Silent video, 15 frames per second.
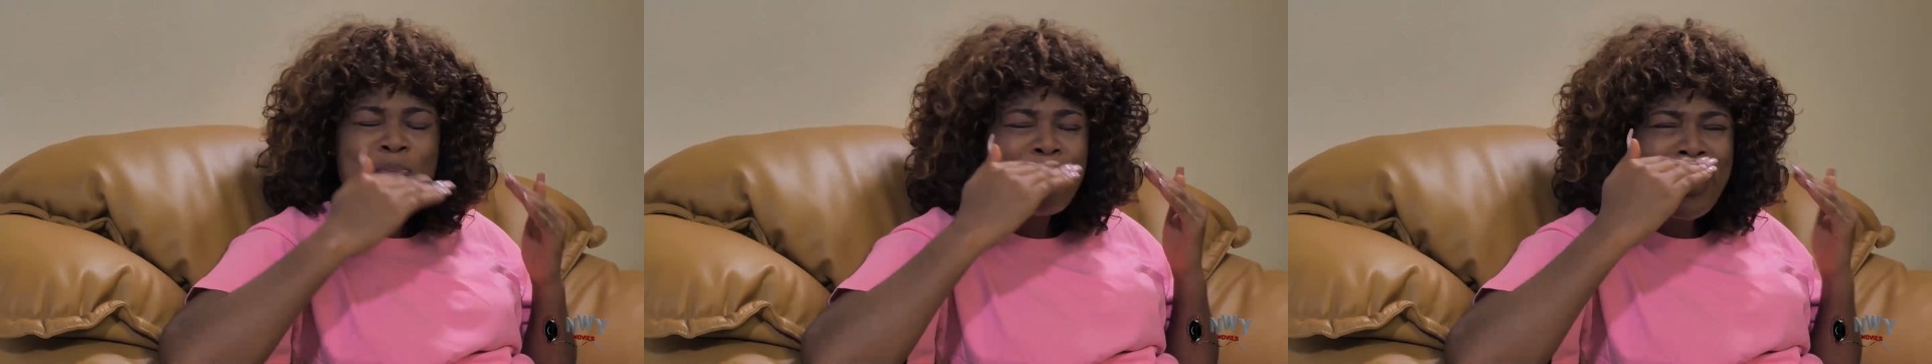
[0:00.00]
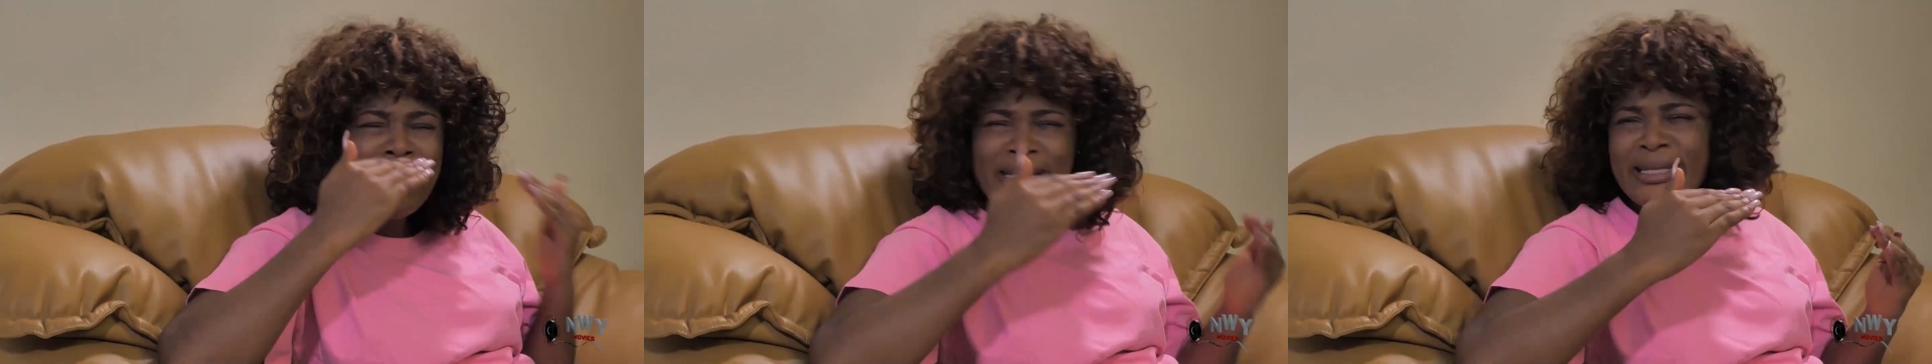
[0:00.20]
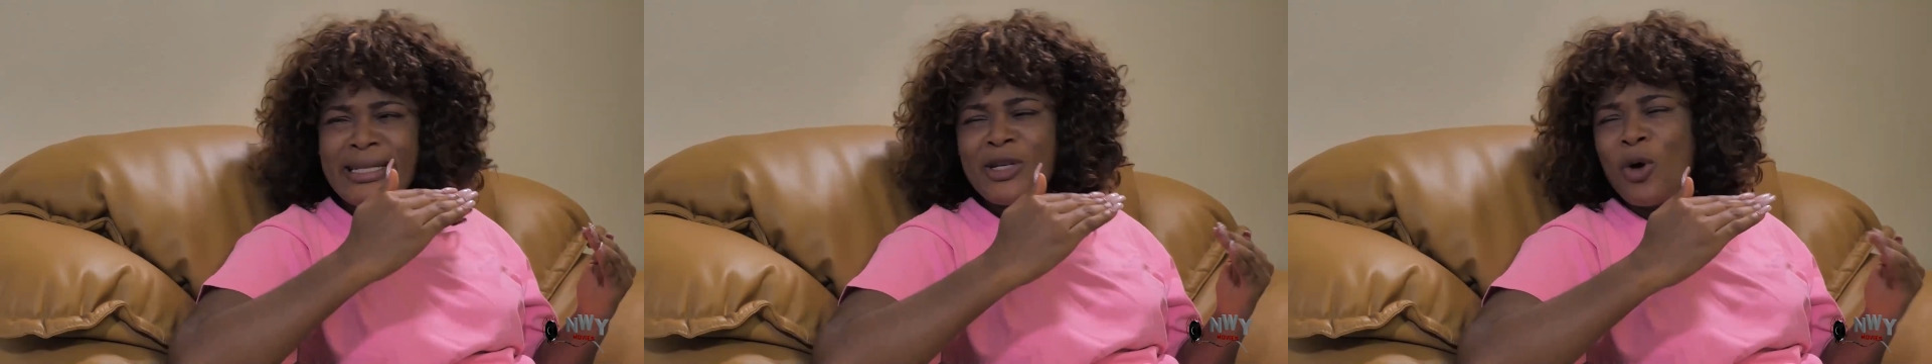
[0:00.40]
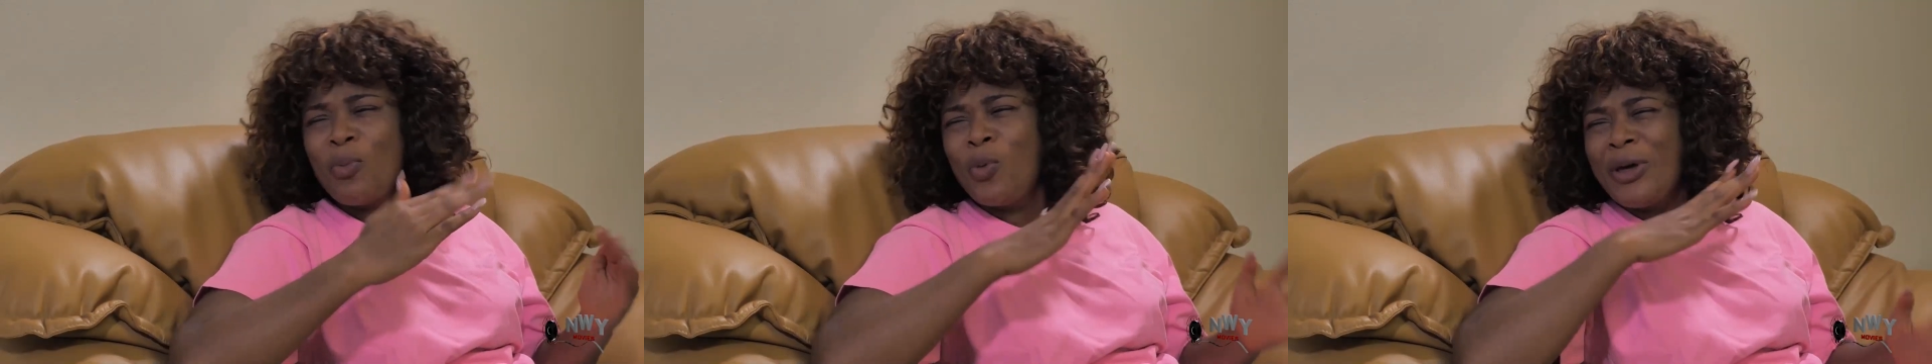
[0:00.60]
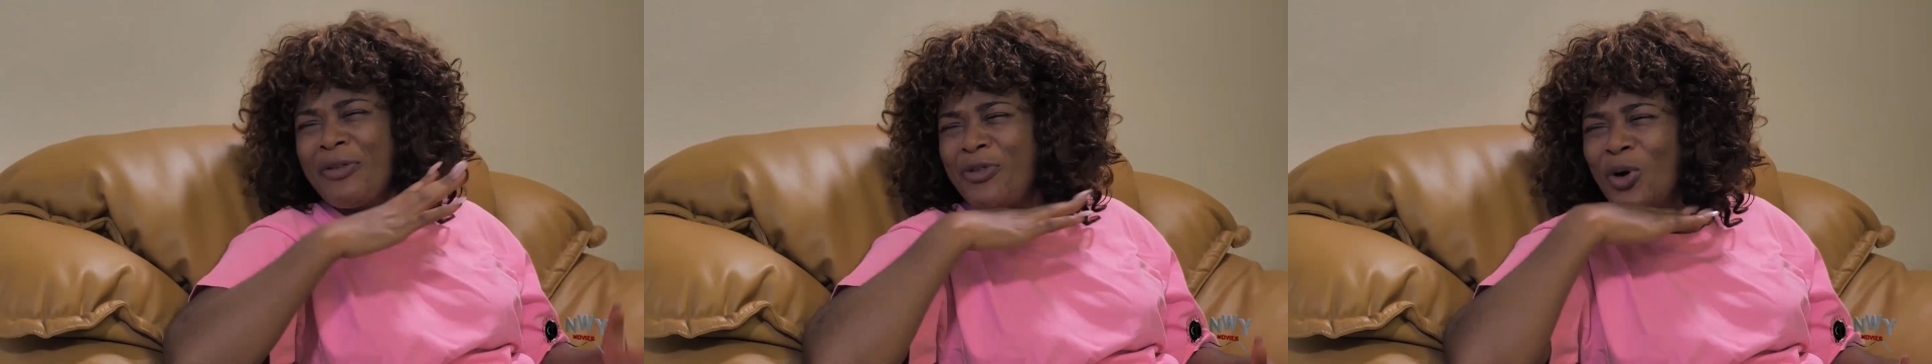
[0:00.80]
mess it
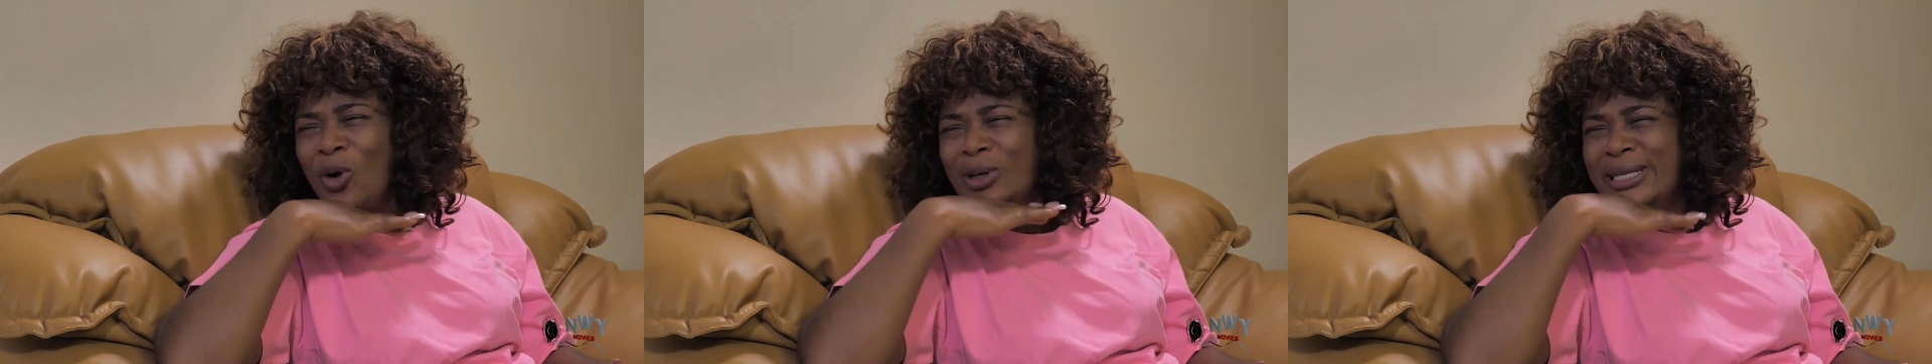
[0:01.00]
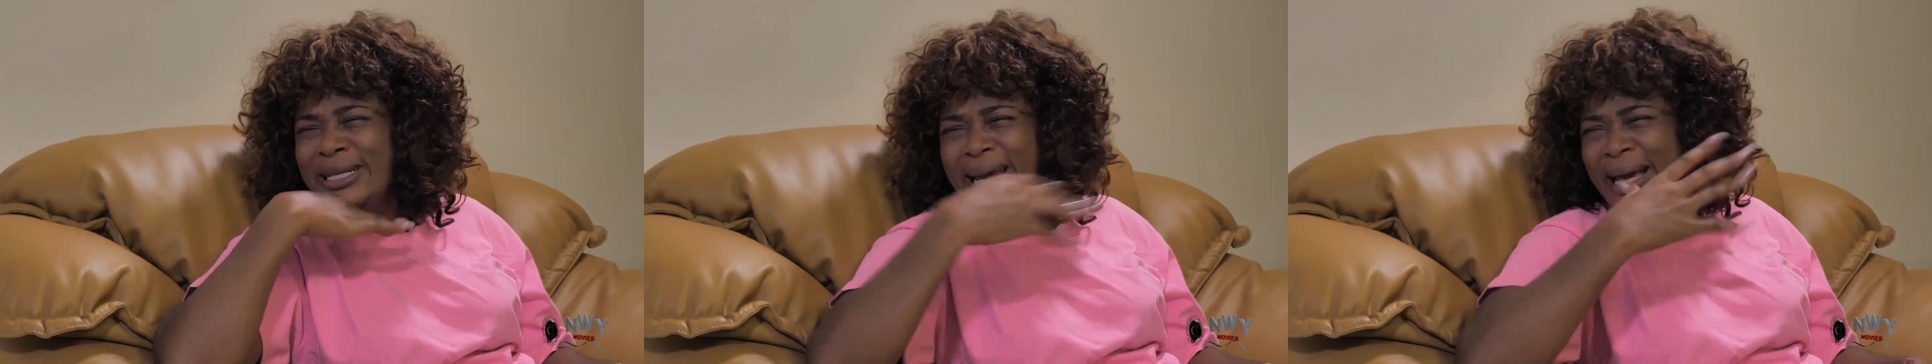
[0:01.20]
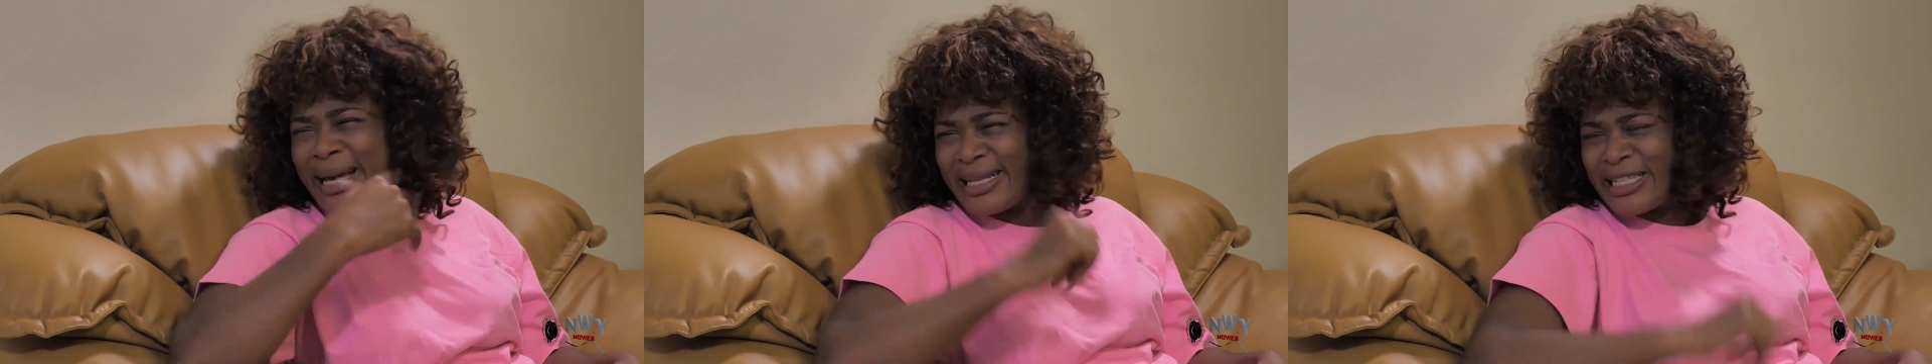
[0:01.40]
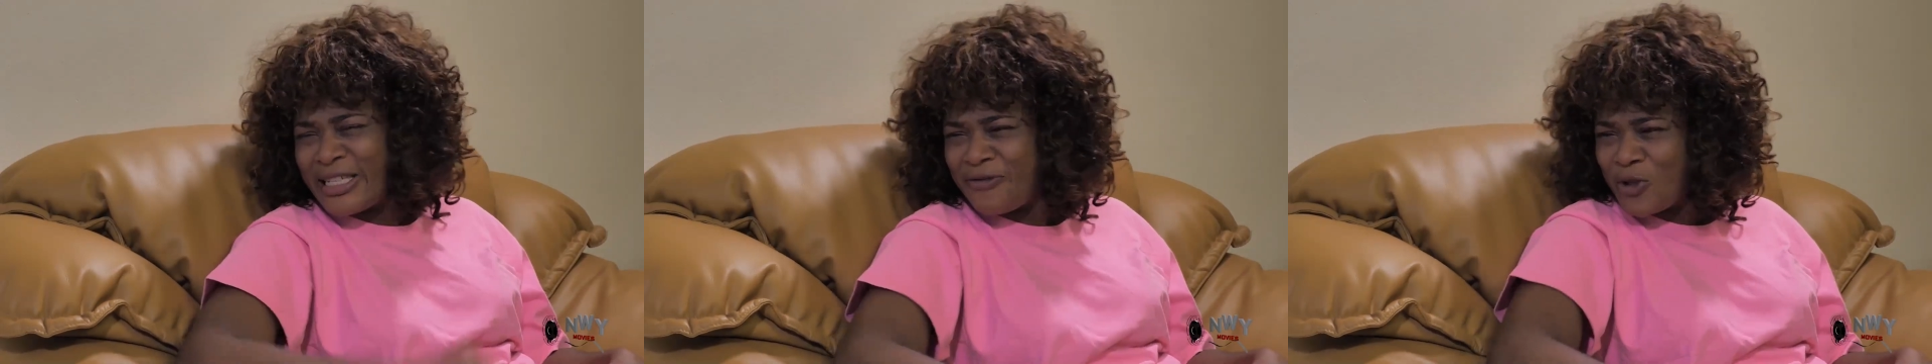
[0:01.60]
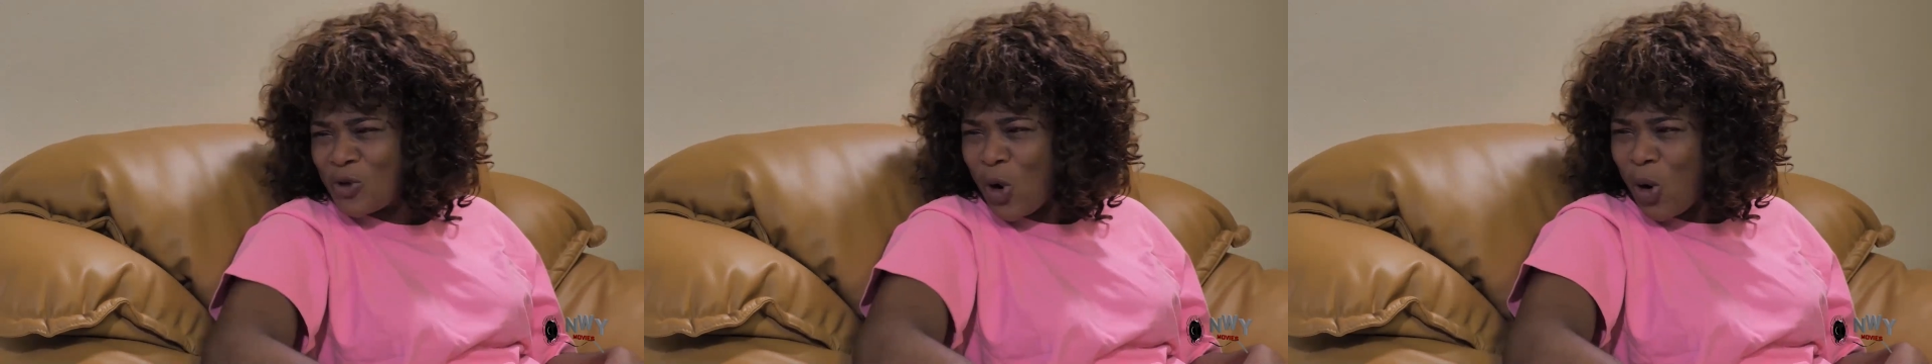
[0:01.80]
up with your
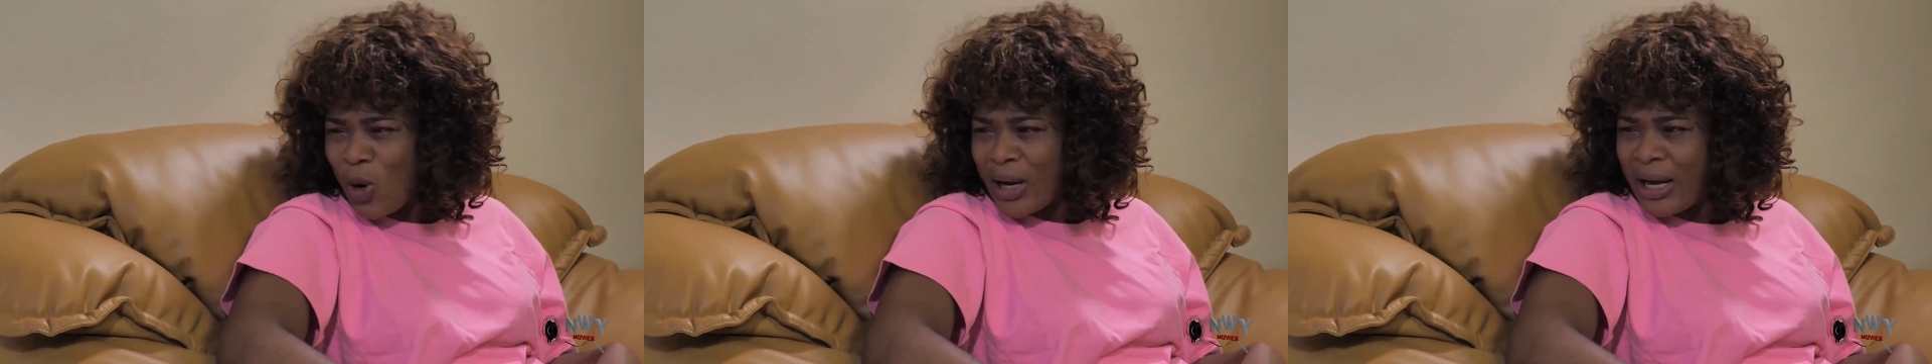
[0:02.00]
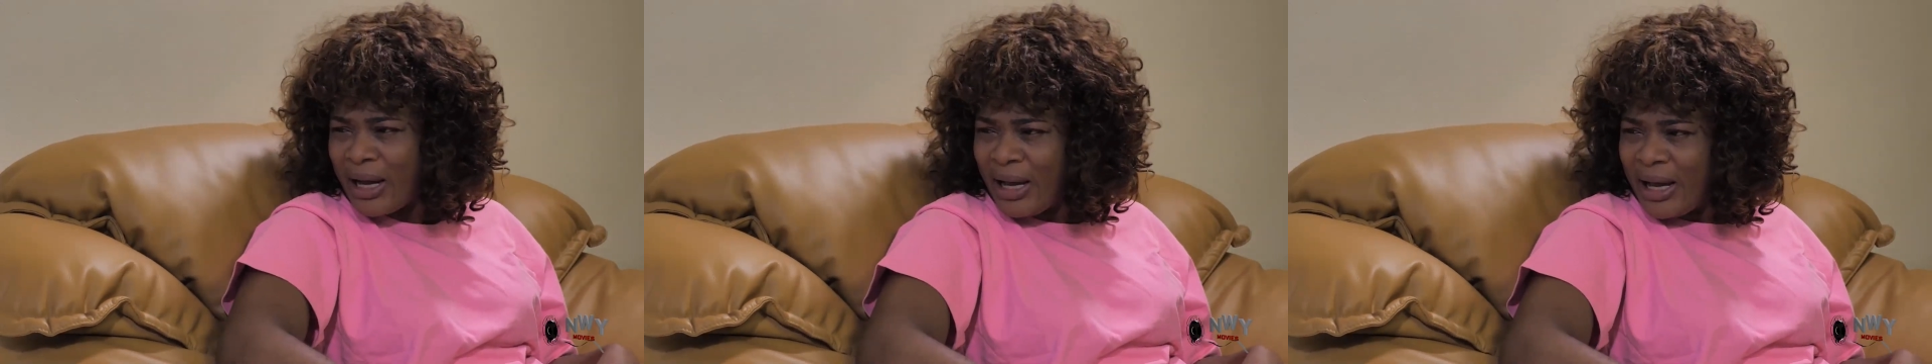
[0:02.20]
negative talk.